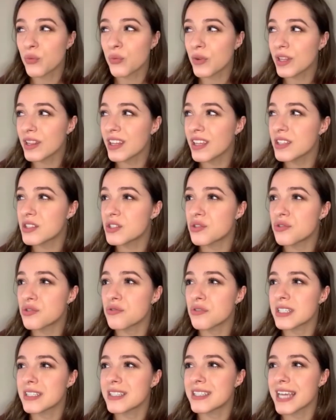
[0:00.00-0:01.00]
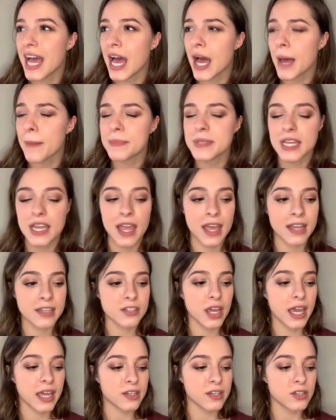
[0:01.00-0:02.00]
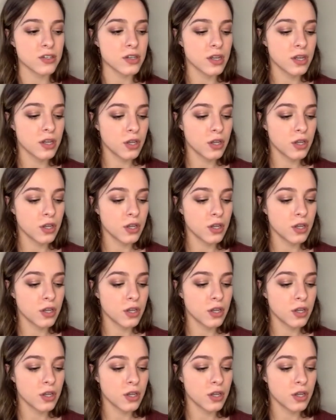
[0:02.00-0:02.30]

Really to adapt and, and